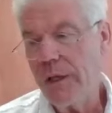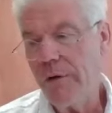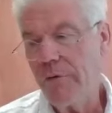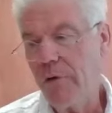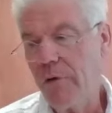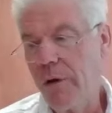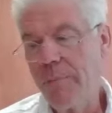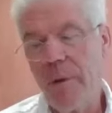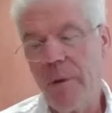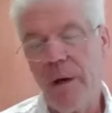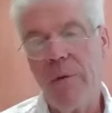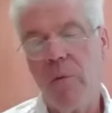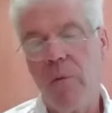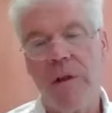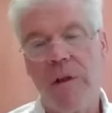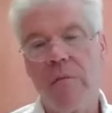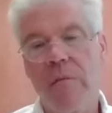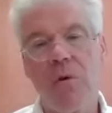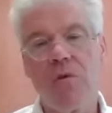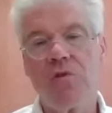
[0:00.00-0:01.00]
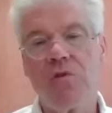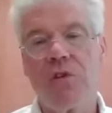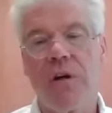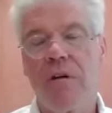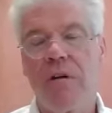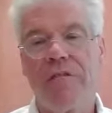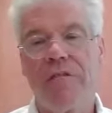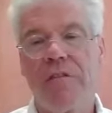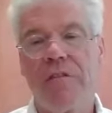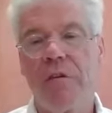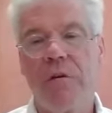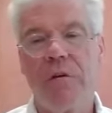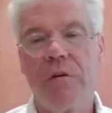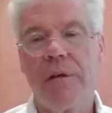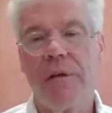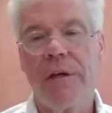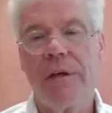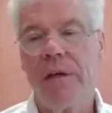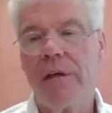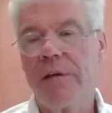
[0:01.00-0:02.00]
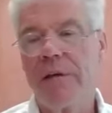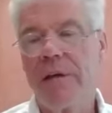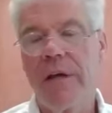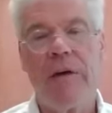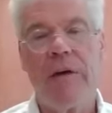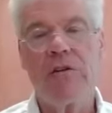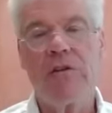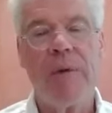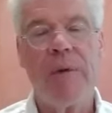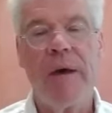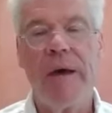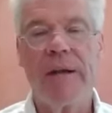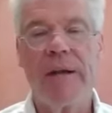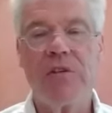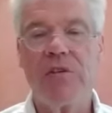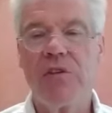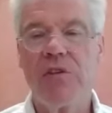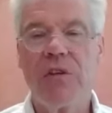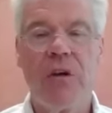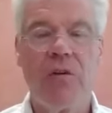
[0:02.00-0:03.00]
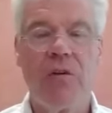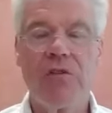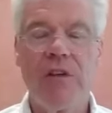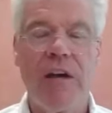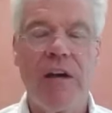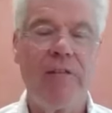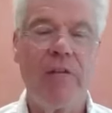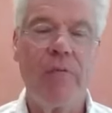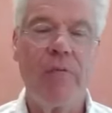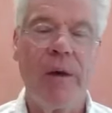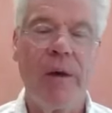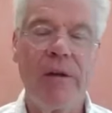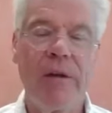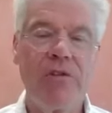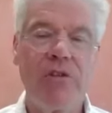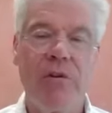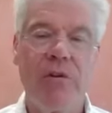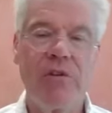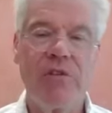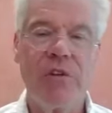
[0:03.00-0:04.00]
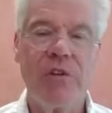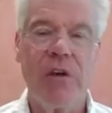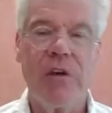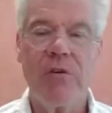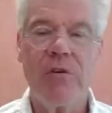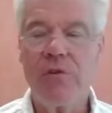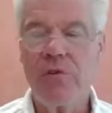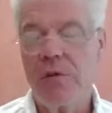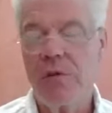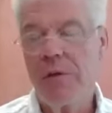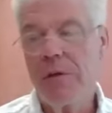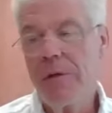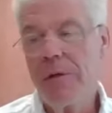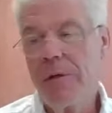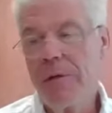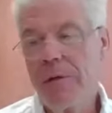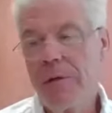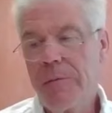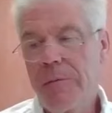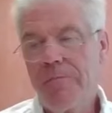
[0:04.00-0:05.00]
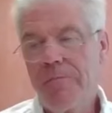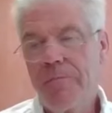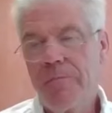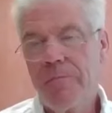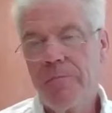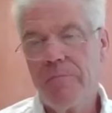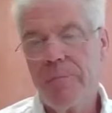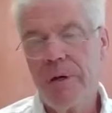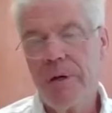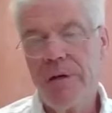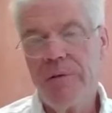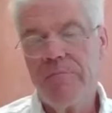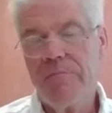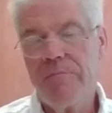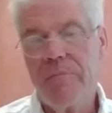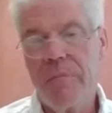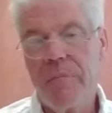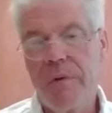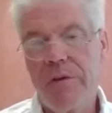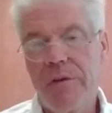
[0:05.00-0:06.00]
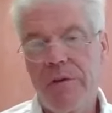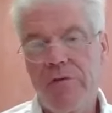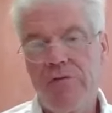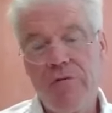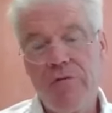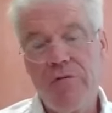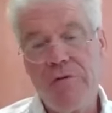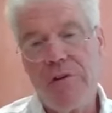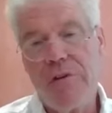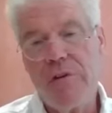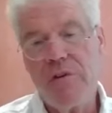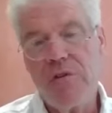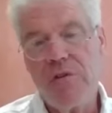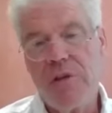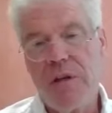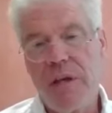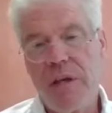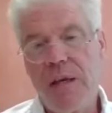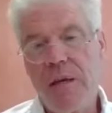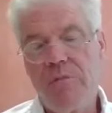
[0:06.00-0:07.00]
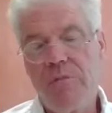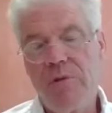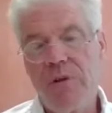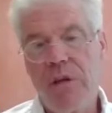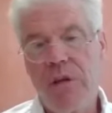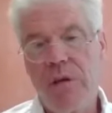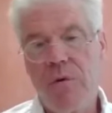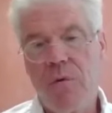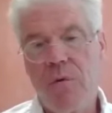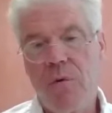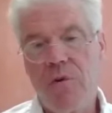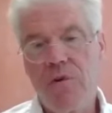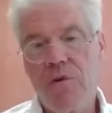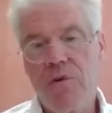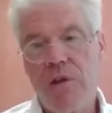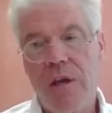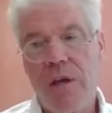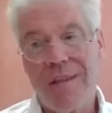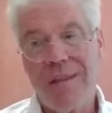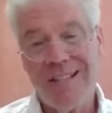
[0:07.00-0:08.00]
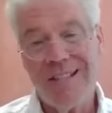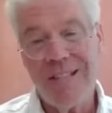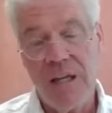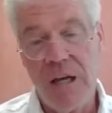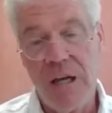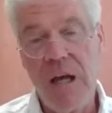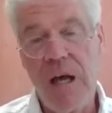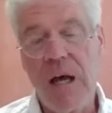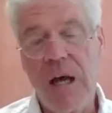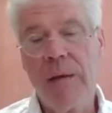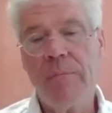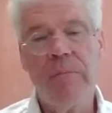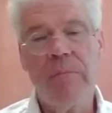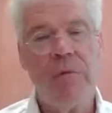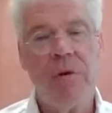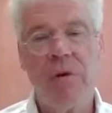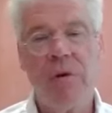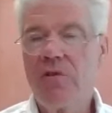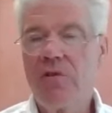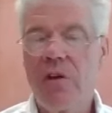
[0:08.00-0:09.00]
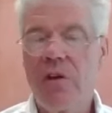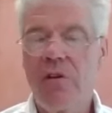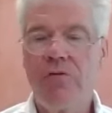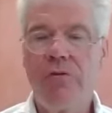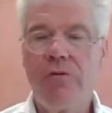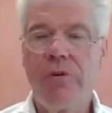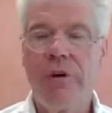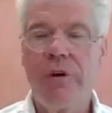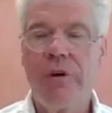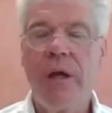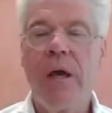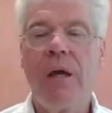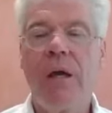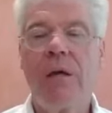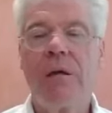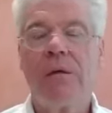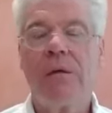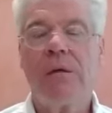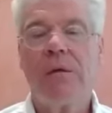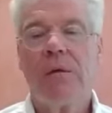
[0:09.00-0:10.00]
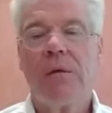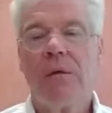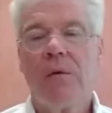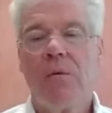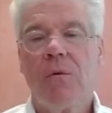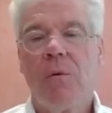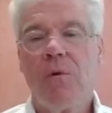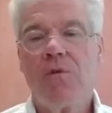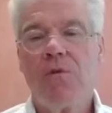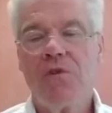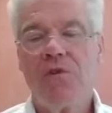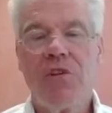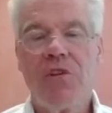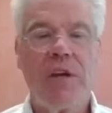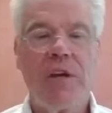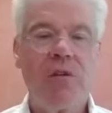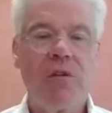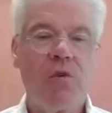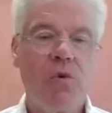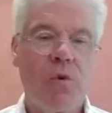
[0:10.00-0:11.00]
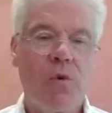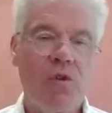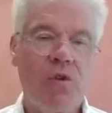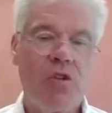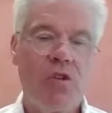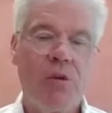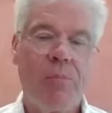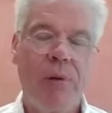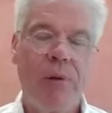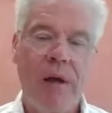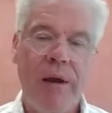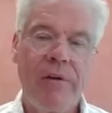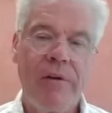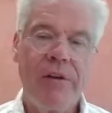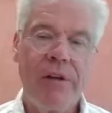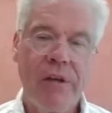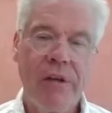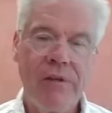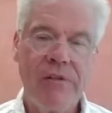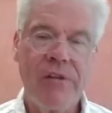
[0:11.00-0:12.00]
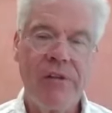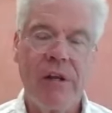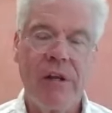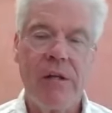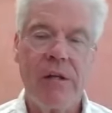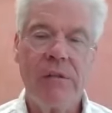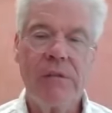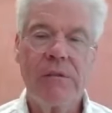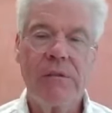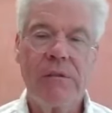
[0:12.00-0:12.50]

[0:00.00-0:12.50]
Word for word: run by one of the most colorful and charismatic CEOs I've ever met, Jerry Sanders but the truth is that AMD was at the time, it's not true today, was a second source supplier to Intel.